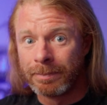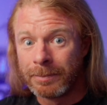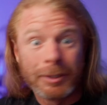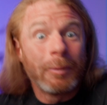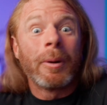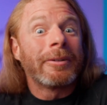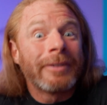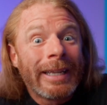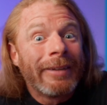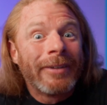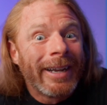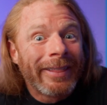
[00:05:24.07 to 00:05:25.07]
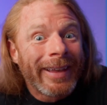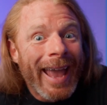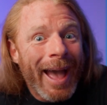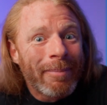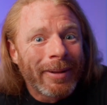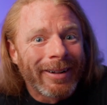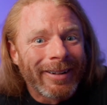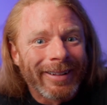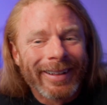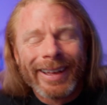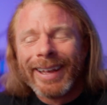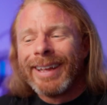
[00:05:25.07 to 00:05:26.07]
She wasn't even in the
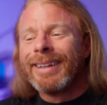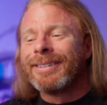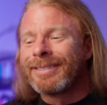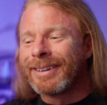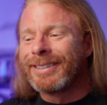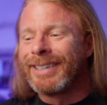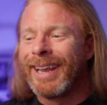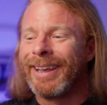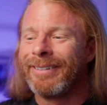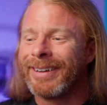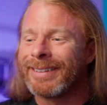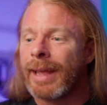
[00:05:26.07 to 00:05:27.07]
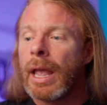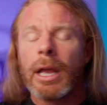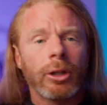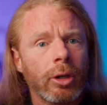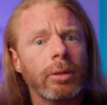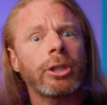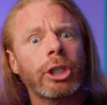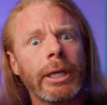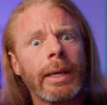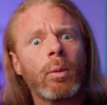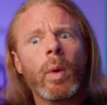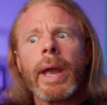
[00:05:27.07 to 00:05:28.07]
Capitol. So she was, dude,
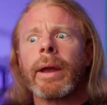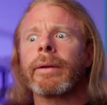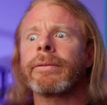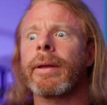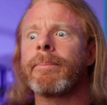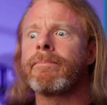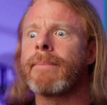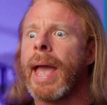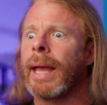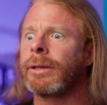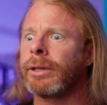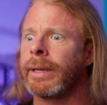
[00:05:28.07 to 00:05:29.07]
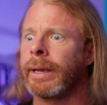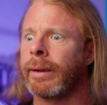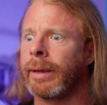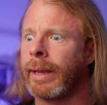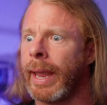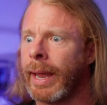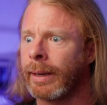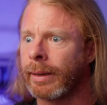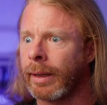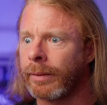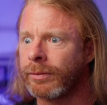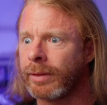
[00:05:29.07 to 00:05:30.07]
she wears imaginary
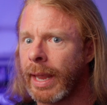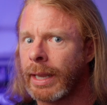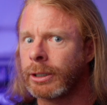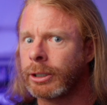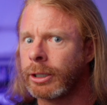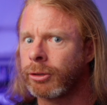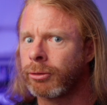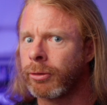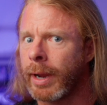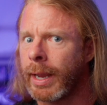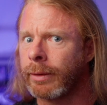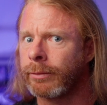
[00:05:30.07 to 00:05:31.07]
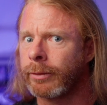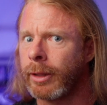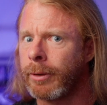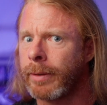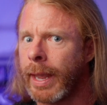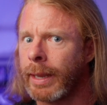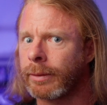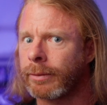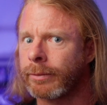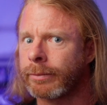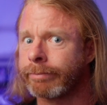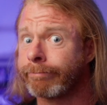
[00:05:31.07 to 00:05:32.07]
handcuffs and she
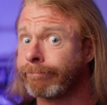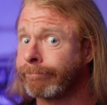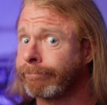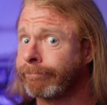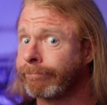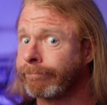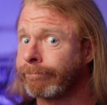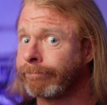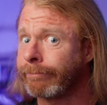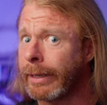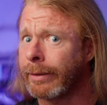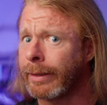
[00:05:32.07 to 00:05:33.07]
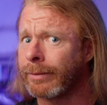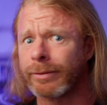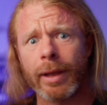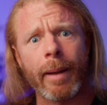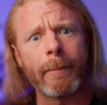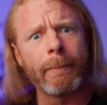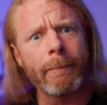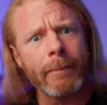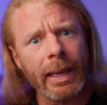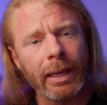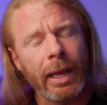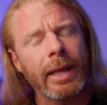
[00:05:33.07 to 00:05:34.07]
translocates. That is
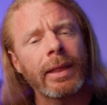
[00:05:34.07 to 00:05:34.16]
amazing.